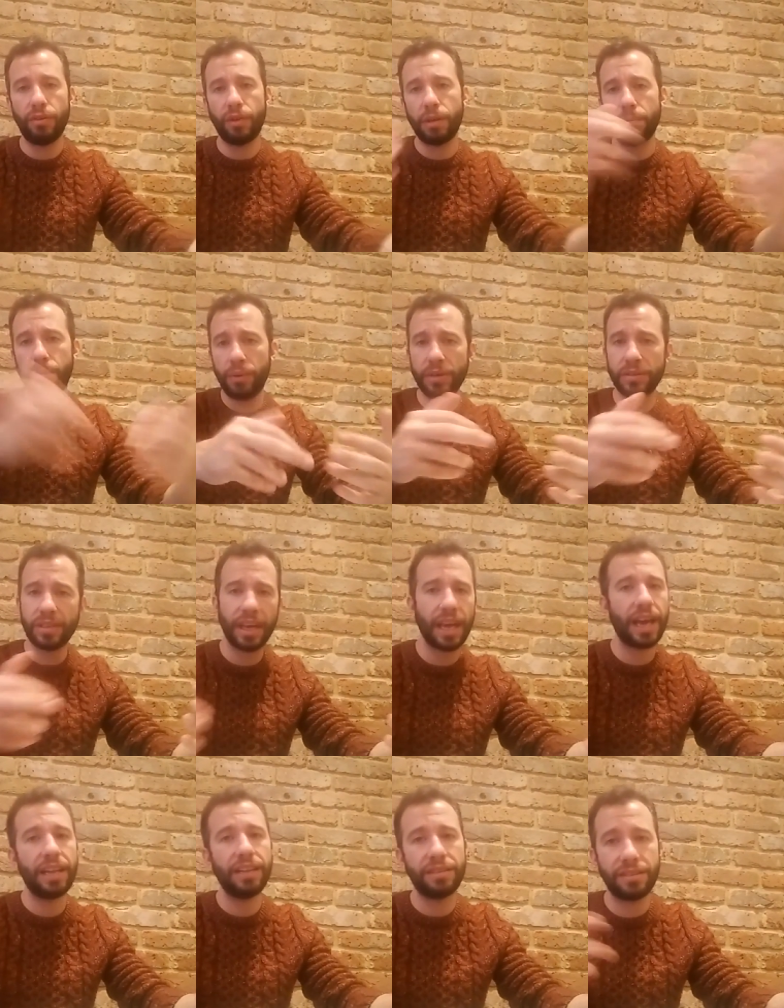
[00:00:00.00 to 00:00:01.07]
You can pierce
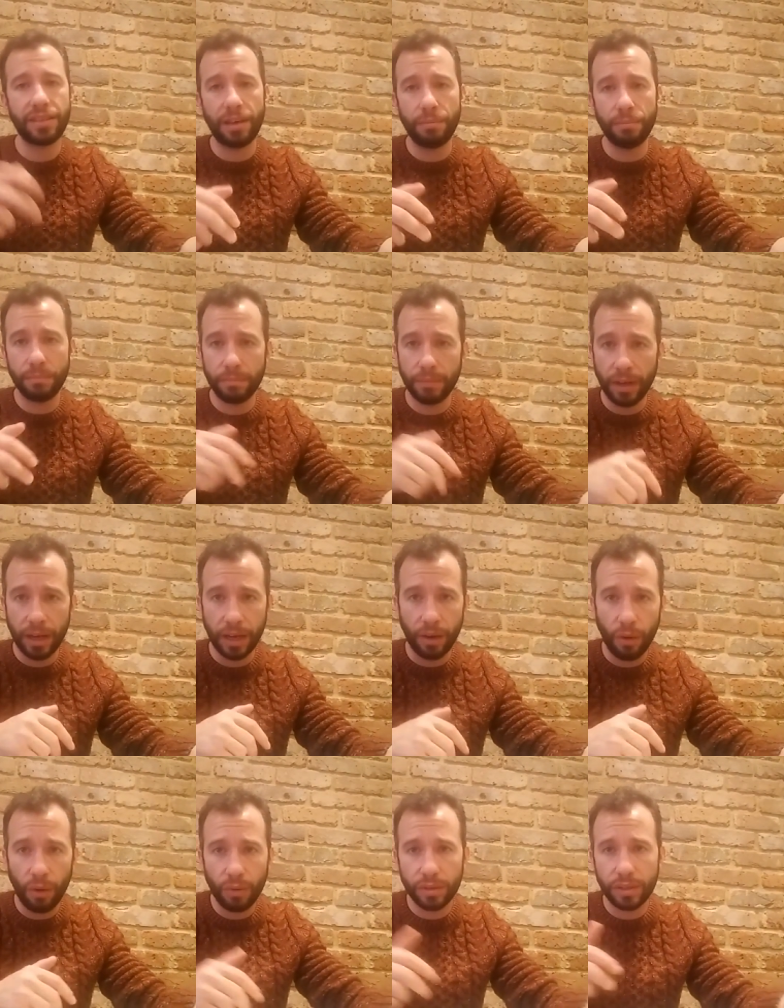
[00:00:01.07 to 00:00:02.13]
again the same uh,
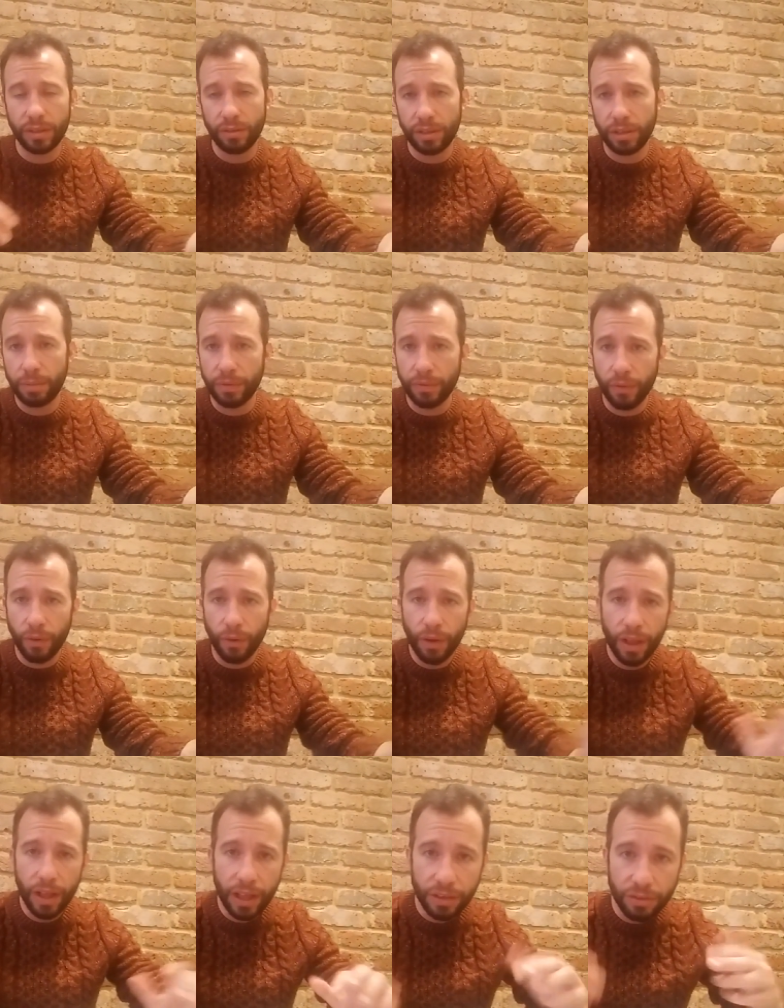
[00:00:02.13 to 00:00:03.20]
hole that you did before
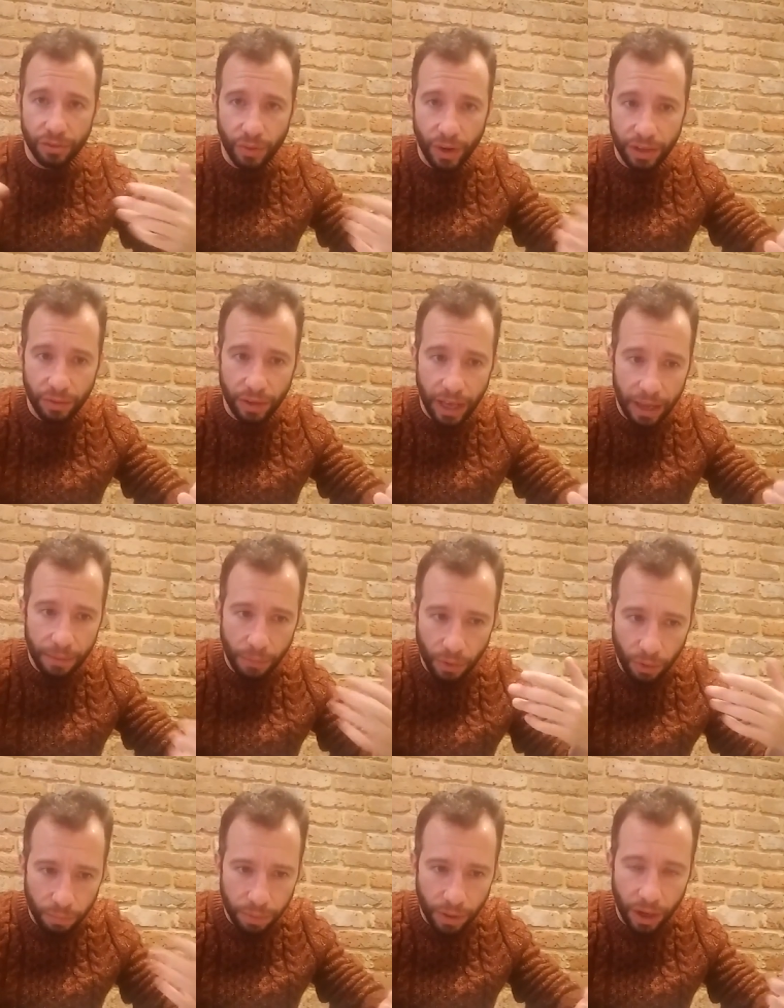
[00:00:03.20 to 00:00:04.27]
to try to get
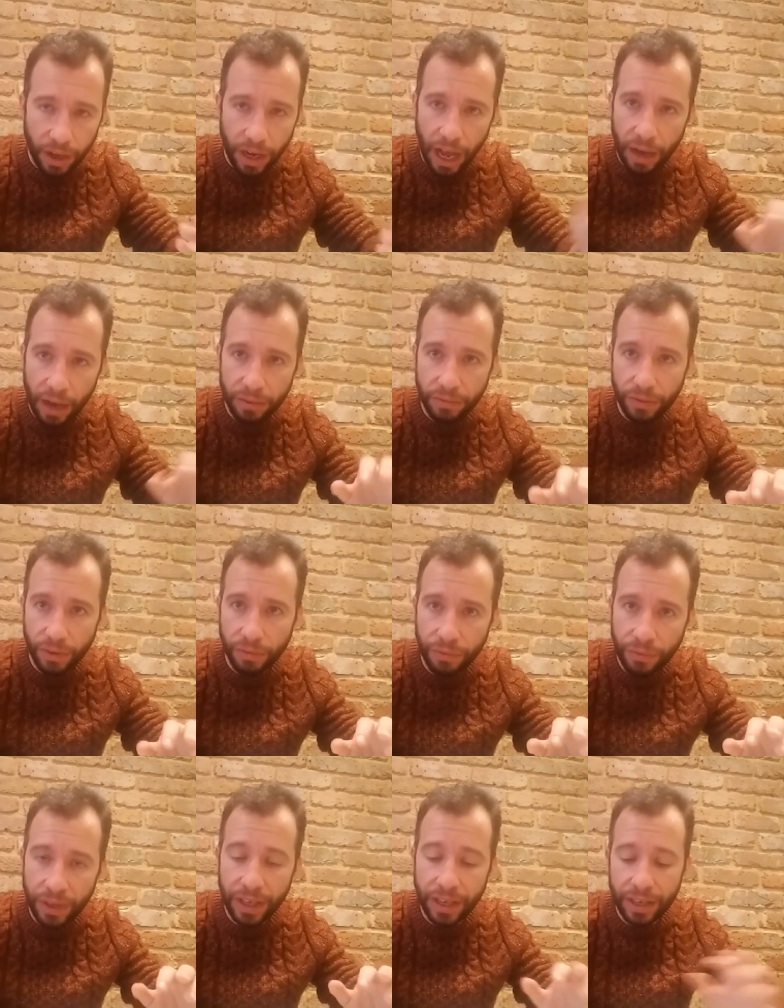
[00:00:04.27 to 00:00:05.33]
more blood out of your
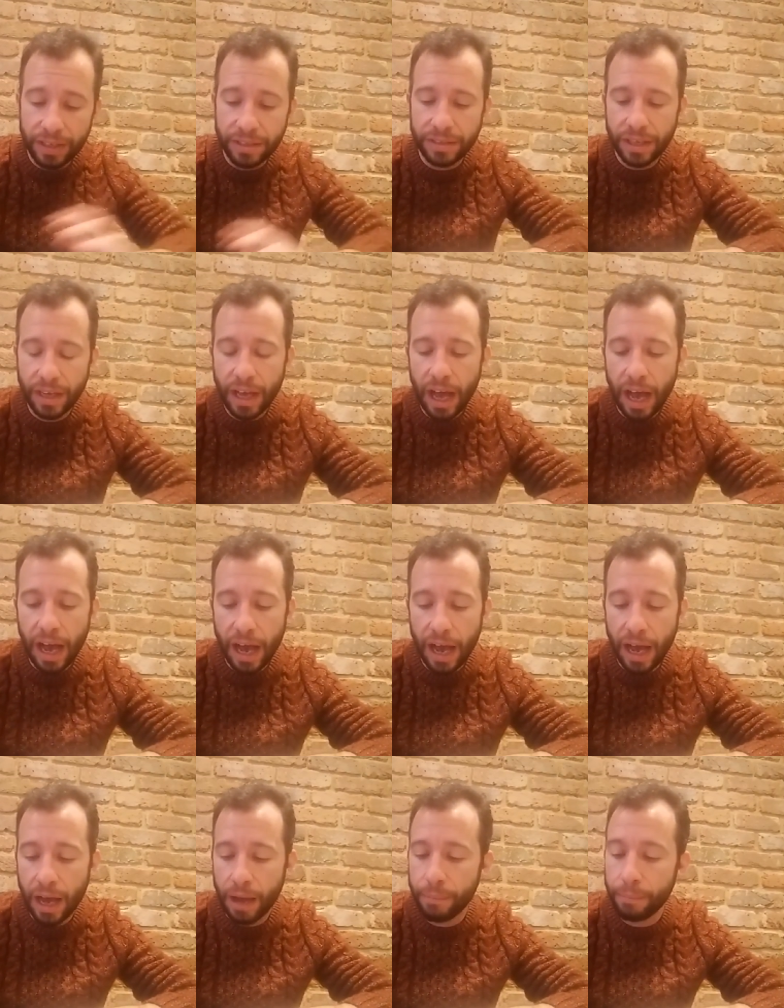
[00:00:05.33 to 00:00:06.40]
fingers.
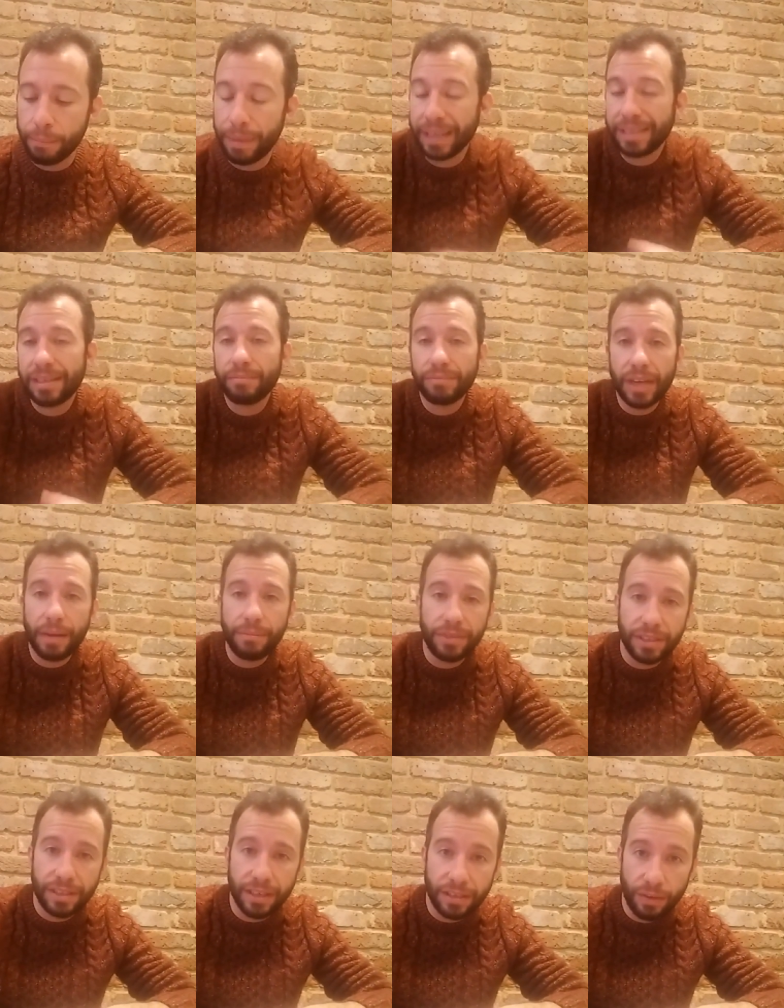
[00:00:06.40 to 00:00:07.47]
Uh, but sometimes
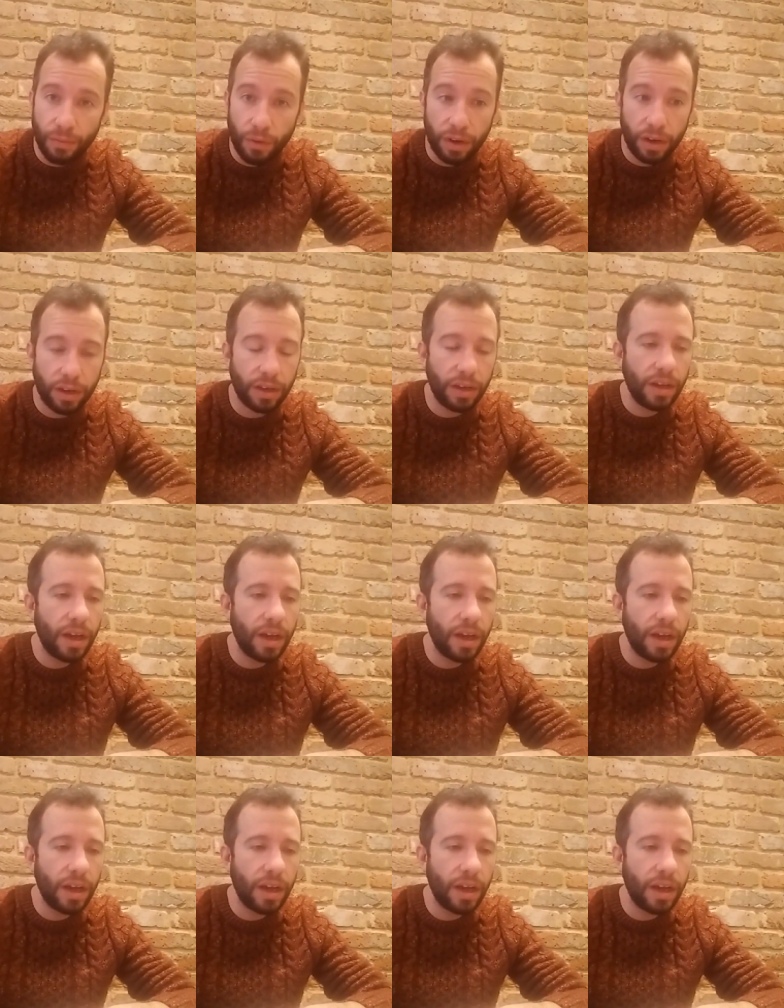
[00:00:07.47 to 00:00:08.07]
just doesn't work.